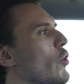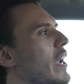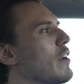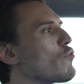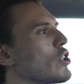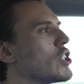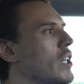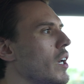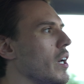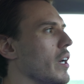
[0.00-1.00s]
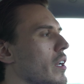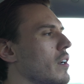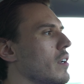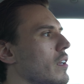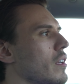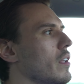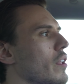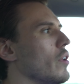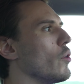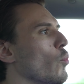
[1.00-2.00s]
in
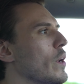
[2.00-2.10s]
return,